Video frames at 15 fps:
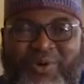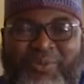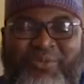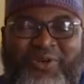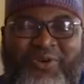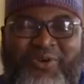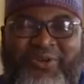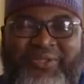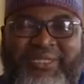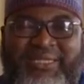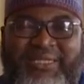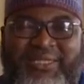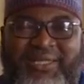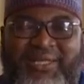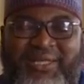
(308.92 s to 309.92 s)
but
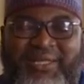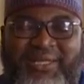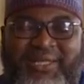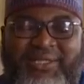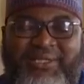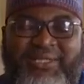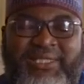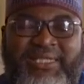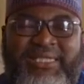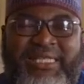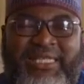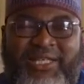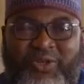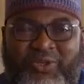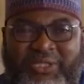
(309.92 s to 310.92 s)
because is the
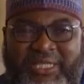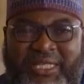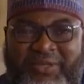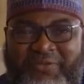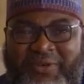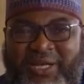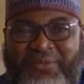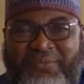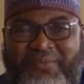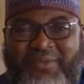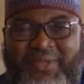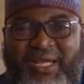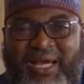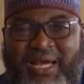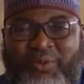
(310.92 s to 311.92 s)
generous giver,
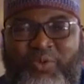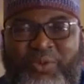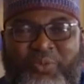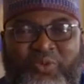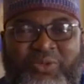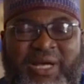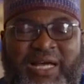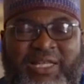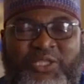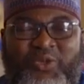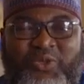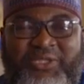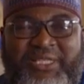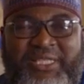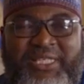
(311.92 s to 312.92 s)
and we put our
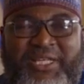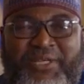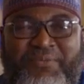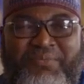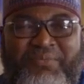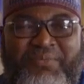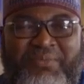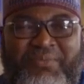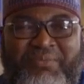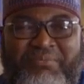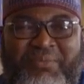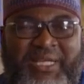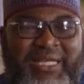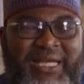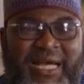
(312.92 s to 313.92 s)
trust in him.
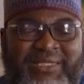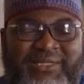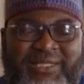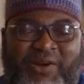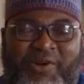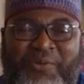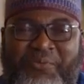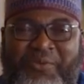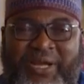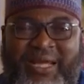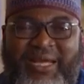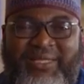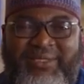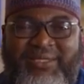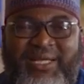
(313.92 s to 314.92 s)
May he answer our
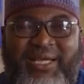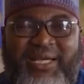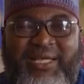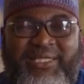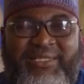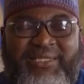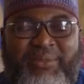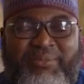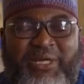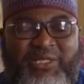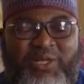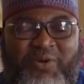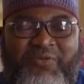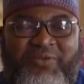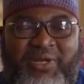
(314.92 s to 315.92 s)
prayers. It's a
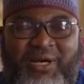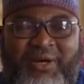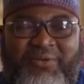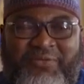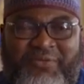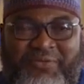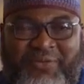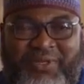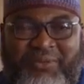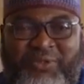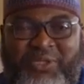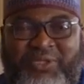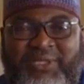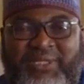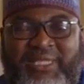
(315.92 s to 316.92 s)
matter of love
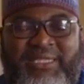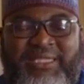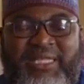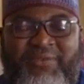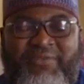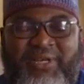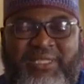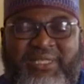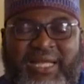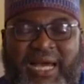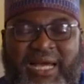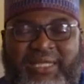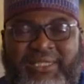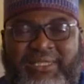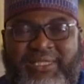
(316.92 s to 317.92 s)
between the servant
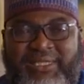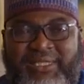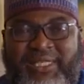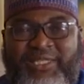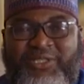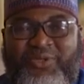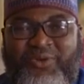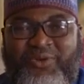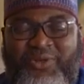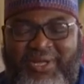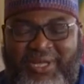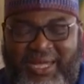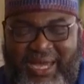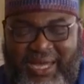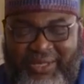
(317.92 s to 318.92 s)
and his creator,
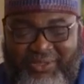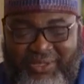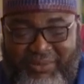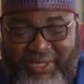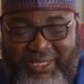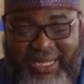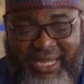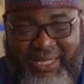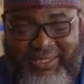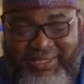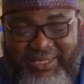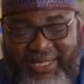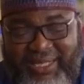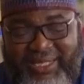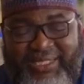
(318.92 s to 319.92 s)
and
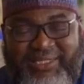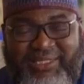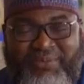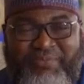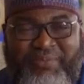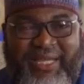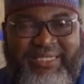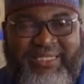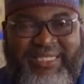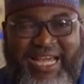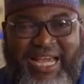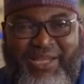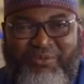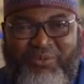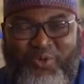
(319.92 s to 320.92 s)
Ramadan is the best
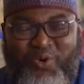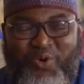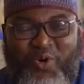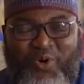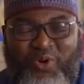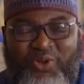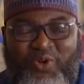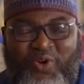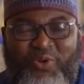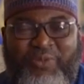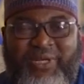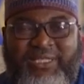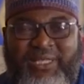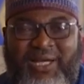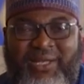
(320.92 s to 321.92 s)
time to call on
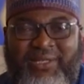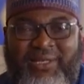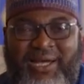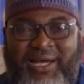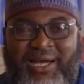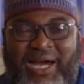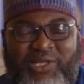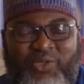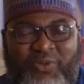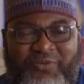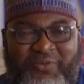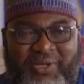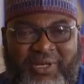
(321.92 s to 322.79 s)
Almighty Allah out of